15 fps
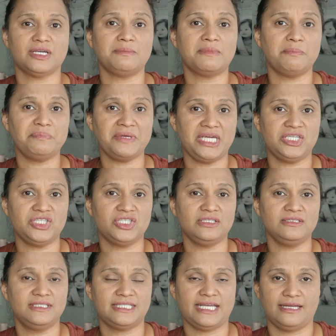I'm a
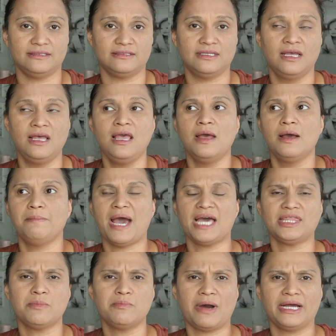peach scent.
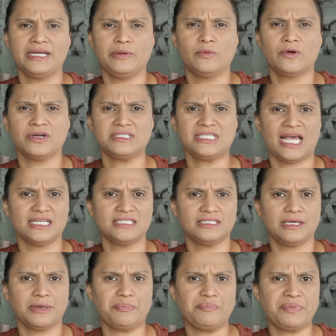Bath and Body Works has
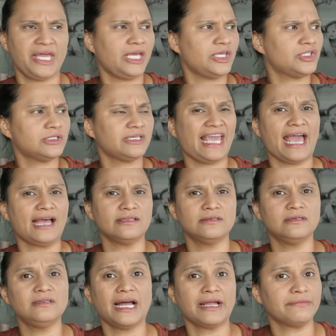the peach
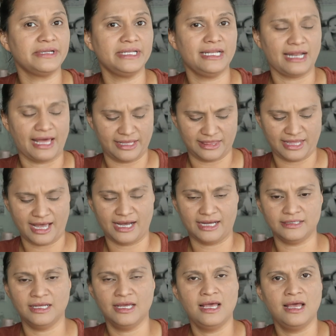candle. I really like
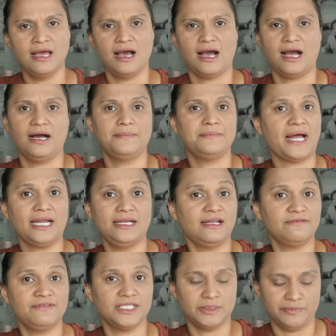that. um I
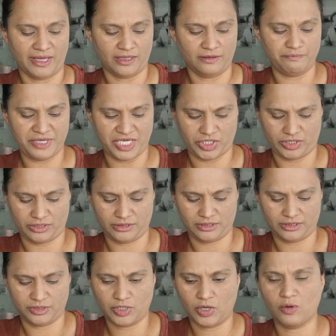love the smell of peaches,
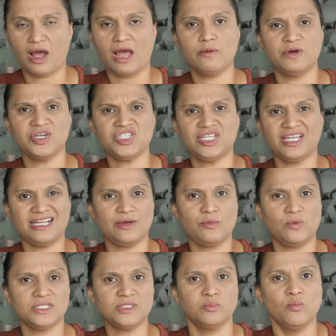so I wish that it
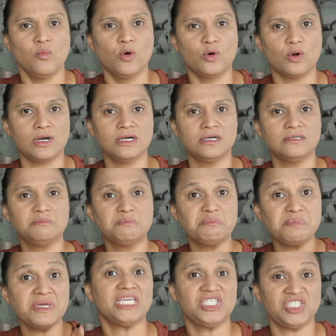was more
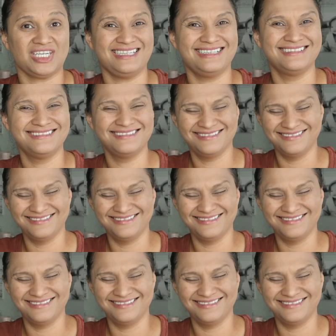peachy.